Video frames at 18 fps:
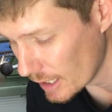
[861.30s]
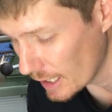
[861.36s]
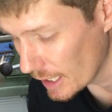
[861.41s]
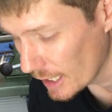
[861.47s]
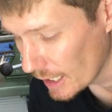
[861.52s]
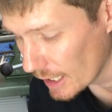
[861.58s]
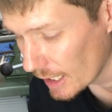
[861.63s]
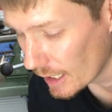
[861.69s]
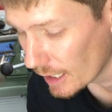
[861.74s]

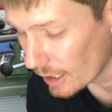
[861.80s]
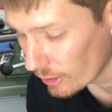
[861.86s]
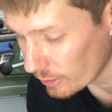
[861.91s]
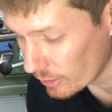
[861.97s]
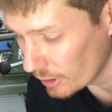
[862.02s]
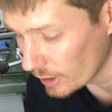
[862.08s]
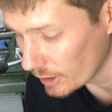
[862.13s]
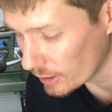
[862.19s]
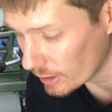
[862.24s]
I
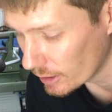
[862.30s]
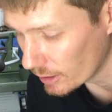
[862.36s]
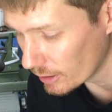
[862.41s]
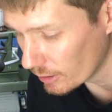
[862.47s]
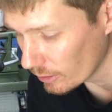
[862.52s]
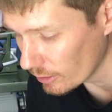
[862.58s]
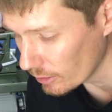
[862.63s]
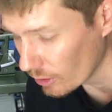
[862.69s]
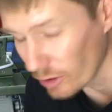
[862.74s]
think
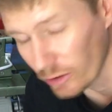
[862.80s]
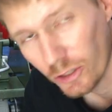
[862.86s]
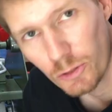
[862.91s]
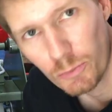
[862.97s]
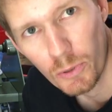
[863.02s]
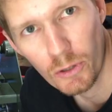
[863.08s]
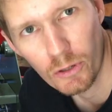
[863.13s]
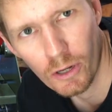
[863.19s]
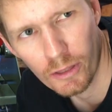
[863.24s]
on this
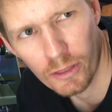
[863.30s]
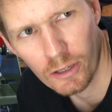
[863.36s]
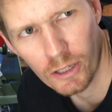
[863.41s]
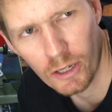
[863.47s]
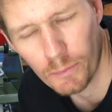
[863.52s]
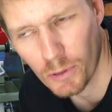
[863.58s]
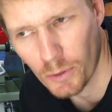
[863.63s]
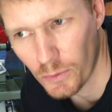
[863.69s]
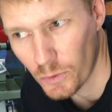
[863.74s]
build I
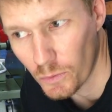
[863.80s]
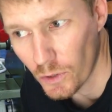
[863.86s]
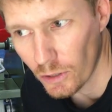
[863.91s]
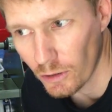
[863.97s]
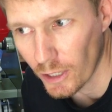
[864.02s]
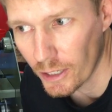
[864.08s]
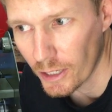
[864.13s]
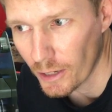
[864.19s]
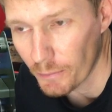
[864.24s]
probably
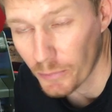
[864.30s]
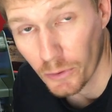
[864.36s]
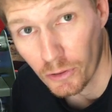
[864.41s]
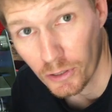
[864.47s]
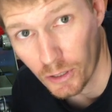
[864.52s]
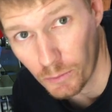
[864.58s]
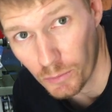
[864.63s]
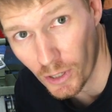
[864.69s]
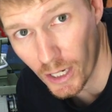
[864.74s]
will end up
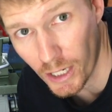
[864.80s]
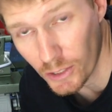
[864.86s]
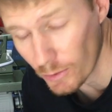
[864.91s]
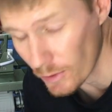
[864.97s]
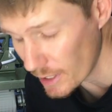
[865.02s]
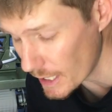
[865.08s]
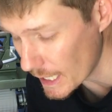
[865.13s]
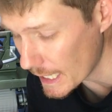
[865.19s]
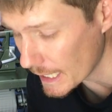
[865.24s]
buying a brass
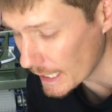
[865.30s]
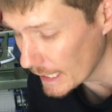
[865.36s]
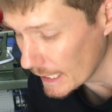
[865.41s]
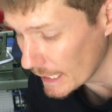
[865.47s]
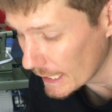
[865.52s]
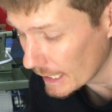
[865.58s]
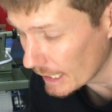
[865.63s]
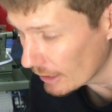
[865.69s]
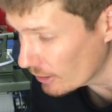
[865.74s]
one.
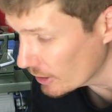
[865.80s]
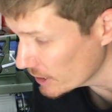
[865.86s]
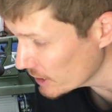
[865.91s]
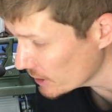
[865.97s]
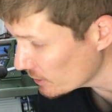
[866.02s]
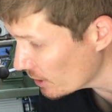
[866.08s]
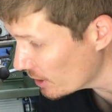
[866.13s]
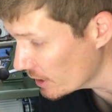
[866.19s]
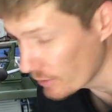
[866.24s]
I
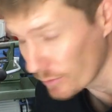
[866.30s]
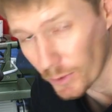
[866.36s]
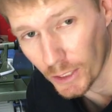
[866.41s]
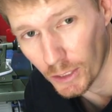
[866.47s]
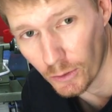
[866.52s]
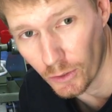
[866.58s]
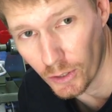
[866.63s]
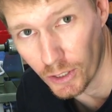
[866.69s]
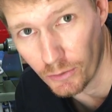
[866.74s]
just don't have one
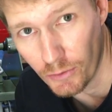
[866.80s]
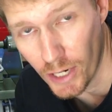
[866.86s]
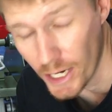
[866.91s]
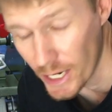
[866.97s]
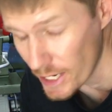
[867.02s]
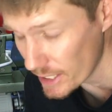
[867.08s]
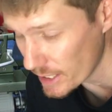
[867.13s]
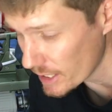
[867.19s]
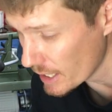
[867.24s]
lying
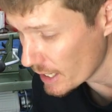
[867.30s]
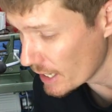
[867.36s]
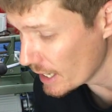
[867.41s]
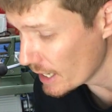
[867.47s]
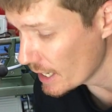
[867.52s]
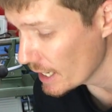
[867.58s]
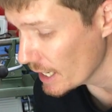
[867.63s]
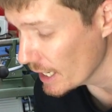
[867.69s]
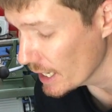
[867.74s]
around,
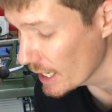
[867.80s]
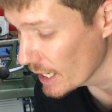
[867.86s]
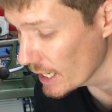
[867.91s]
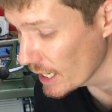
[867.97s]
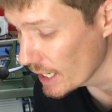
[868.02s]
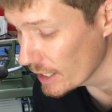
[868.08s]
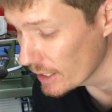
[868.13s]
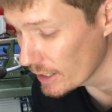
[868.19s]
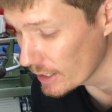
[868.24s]

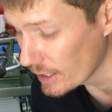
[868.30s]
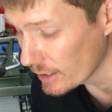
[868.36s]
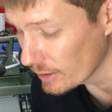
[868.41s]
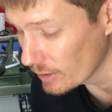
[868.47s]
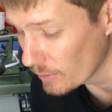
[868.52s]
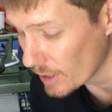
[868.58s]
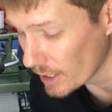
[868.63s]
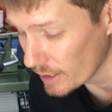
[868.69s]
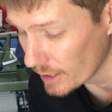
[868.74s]
and
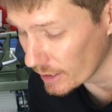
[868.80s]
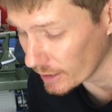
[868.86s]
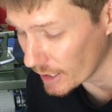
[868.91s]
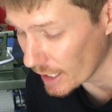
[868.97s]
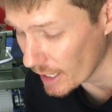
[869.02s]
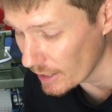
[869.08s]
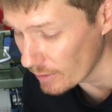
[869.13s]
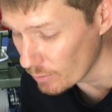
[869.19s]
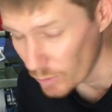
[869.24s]
the one that
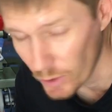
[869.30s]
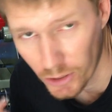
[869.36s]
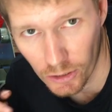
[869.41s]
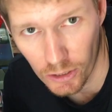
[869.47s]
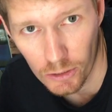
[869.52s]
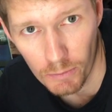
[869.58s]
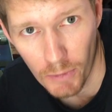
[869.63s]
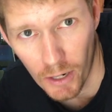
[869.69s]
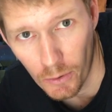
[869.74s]
came with
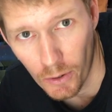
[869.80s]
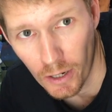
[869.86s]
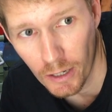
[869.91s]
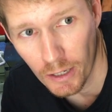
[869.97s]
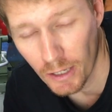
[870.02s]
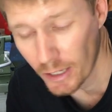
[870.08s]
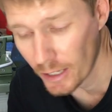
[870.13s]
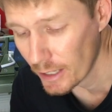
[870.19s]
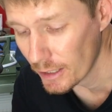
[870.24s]
this mower
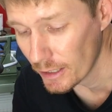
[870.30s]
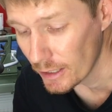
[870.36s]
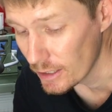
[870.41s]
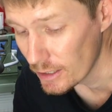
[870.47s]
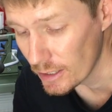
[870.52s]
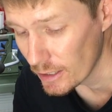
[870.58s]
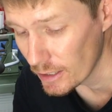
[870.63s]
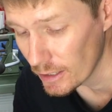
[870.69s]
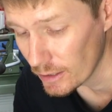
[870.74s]

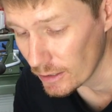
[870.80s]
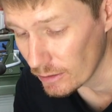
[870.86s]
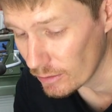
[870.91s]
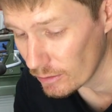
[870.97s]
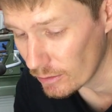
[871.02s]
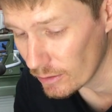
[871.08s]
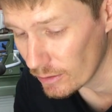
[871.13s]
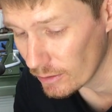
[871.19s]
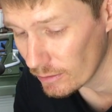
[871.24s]
is in
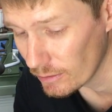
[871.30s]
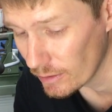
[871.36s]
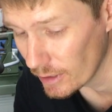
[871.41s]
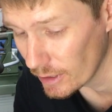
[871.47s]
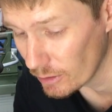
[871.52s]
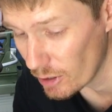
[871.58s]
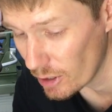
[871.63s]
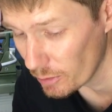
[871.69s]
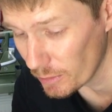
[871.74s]

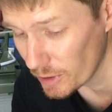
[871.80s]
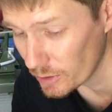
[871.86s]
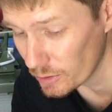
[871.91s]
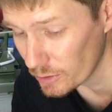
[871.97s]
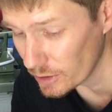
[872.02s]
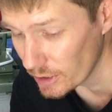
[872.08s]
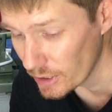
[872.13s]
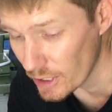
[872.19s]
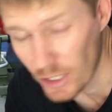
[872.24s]
incredibly
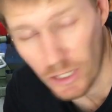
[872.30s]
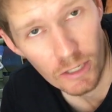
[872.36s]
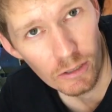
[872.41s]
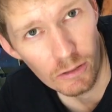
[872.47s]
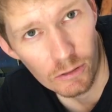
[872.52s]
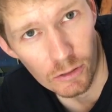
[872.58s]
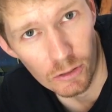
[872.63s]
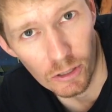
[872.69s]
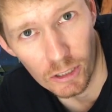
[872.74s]
good condition. It
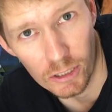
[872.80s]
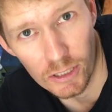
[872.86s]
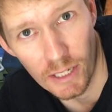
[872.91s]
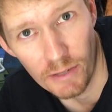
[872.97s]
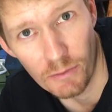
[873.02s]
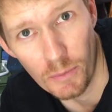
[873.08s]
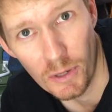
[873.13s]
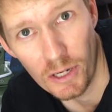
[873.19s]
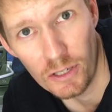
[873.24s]
looks like it's
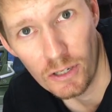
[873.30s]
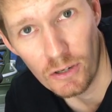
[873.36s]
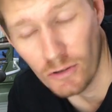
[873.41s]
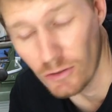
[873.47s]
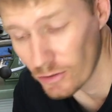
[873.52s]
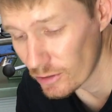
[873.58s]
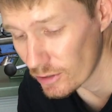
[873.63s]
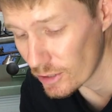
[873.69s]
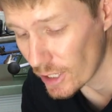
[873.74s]
never been
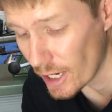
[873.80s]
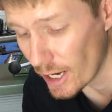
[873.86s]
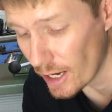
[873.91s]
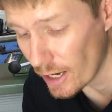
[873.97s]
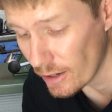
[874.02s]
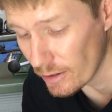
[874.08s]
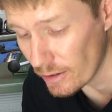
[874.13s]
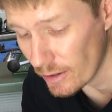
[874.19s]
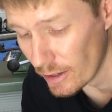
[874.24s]
used.
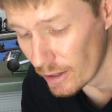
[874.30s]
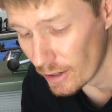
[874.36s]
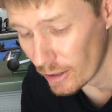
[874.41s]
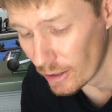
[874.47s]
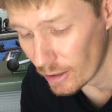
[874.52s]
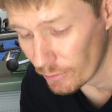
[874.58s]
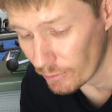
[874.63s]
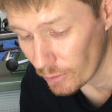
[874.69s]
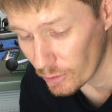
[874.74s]
So
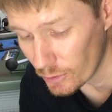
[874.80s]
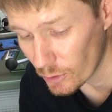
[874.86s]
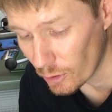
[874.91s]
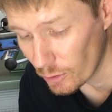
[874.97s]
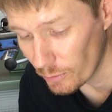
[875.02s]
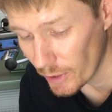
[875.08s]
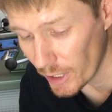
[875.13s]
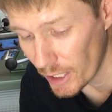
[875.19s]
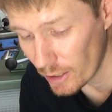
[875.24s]
for the
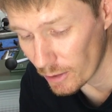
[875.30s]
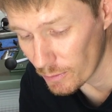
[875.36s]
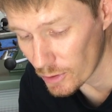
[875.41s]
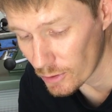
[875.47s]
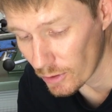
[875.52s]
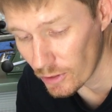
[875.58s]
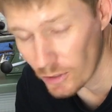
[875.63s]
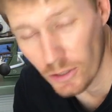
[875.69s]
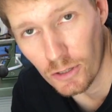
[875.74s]
time being, I'm
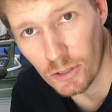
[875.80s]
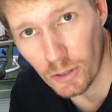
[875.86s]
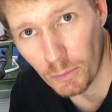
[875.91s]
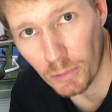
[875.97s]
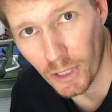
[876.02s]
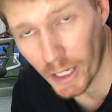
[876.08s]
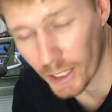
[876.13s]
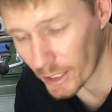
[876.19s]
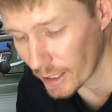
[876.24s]
just going to use the
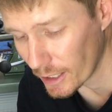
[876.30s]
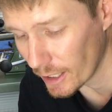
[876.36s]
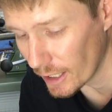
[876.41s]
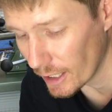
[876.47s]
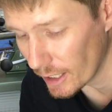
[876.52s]
black